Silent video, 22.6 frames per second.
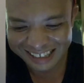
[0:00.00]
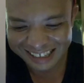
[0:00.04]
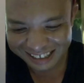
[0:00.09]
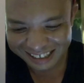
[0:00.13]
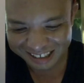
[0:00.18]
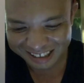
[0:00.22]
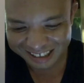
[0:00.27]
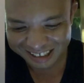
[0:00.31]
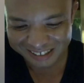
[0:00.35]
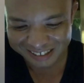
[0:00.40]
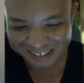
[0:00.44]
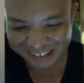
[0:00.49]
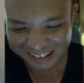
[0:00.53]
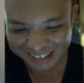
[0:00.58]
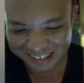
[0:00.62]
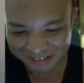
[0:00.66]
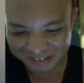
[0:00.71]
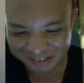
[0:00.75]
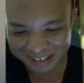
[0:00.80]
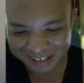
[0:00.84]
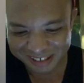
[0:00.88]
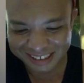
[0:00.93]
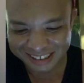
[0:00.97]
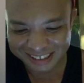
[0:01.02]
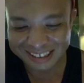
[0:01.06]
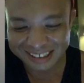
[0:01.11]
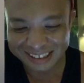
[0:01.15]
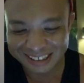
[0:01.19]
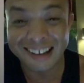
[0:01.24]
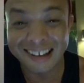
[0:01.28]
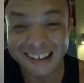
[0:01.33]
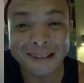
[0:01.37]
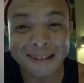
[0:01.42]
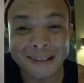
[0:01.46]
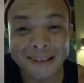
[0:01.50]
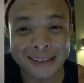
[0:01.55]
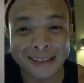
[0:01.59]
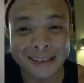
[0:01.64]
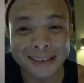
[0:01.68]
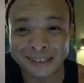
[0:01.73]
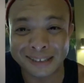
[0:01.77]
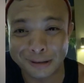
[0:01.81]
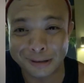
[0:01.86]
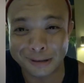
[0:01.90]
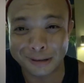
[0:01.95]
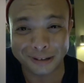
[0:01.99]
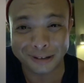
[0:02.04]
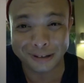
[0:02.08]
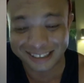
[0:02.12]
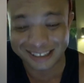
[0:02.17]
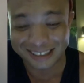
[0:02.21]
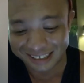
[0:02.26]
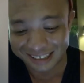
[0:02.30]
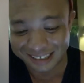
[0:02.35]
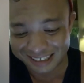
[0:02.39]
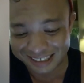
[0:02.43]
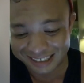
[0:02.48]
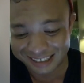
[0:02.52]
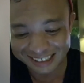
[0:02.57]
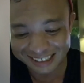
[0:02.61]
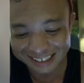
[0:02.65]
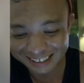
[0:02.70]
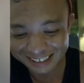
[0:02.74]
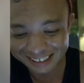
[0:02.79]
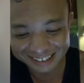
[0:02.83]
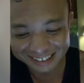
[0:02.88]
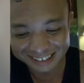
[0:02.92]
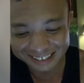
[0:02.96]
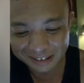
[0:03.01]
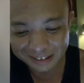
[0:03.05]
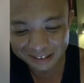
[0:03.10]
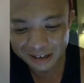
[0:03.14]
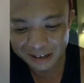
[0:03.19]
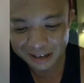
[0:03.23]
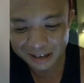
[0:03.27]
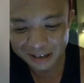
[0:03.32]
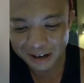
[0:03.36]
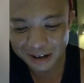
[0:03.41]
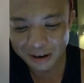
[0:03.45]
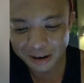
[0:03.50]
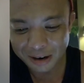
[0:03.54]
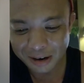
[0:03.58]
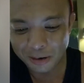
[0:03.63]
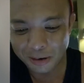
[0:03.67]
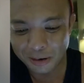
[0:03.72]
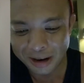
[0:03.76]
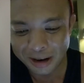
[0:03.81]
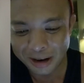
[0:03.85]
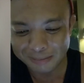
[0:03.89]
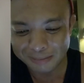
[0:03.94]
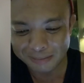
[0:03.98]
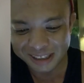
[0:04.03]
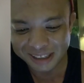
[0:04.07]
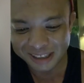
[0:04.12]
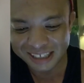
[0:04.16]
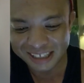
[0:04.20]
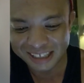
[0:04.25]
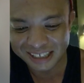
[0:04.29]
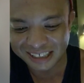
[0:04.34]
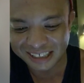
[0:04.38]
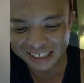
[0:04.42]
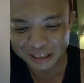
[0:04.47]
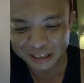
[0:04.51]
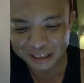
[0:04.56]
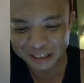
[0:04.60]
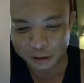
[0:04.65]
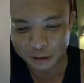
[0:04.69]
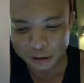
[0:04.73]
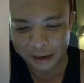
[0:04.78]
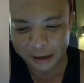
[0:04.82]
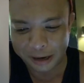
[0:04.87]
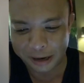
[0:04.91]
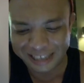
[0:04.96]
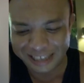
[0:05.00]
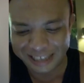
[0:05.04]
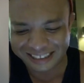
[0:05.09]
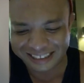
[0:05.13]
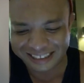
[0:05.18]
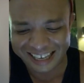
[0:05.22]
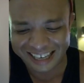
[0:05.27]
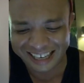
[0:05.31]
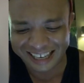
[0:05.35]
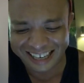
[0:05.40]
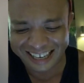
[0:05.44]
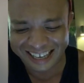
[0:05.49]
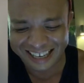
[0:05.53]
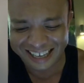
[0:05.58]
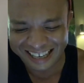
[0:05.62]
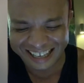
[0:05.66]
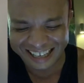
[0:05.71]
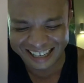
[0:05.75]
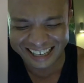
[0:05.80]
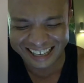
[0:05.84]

Carissa Flores, God bless you, Carissa. OMG, she is crazy.